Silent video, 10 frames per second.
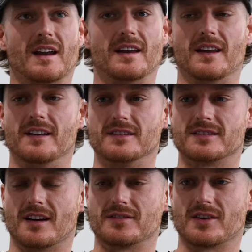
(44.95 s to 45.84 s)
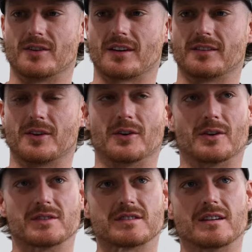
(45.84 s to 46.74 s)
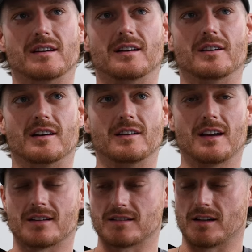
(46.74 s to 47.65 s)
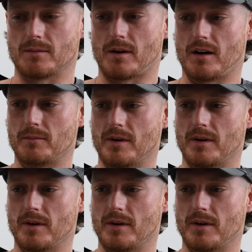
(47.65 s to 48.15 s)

kind of hidden and stuff, so they're, they're a little sneaky. You, you can't see them all,